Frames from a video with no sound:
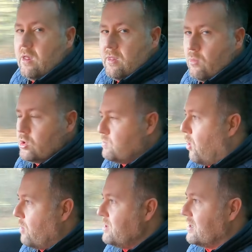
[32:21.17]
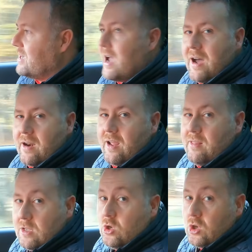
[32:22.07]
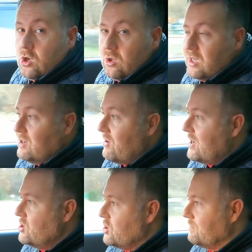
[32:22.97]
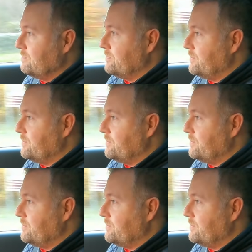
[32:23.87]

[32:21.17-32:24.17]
the most popular car in the new Q3 range.